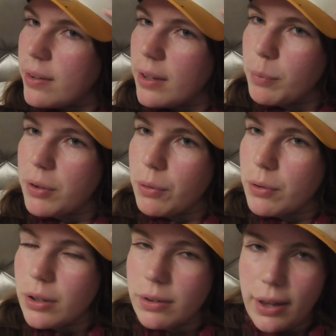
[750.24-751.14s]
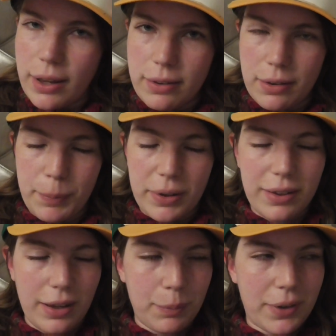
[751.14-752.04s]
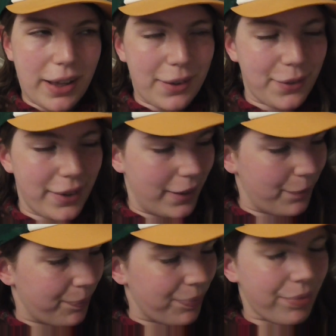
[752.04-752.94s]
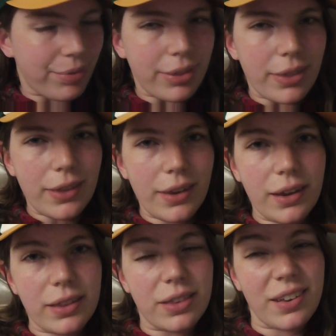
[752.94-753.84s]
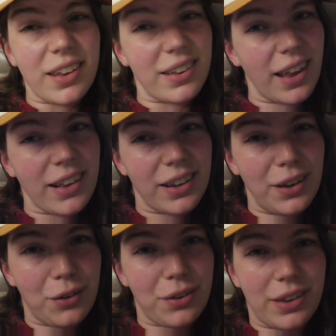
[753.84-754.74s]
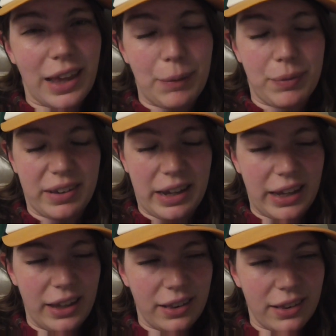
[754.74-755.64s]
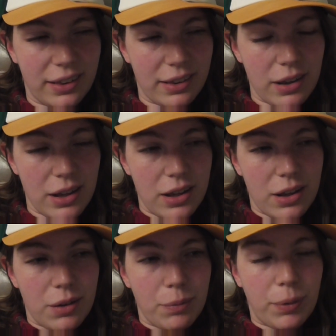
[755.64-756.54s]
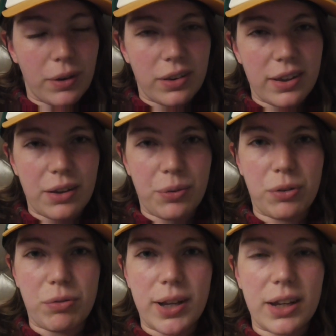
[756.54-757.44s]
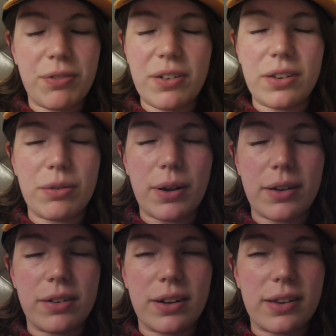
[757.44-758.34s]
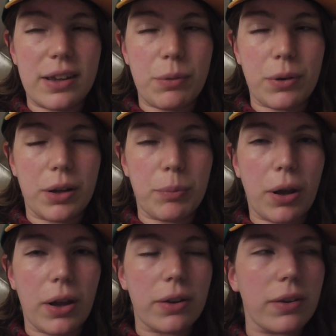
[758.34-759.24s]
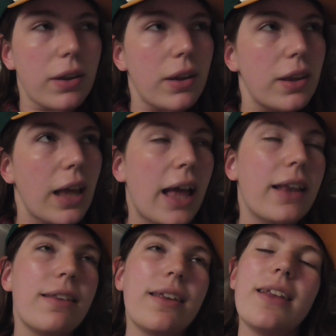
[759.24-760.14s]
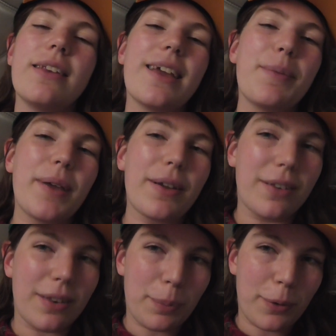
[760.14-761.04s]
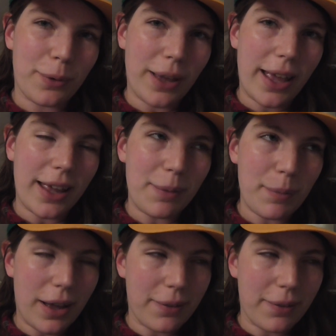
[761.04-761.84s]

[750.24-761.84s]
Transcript: It seems Oakland A's is my team now. They sadly lost the game tonight, but it was really fun to actually see one in person and sing Take Me Out to the Ball Game.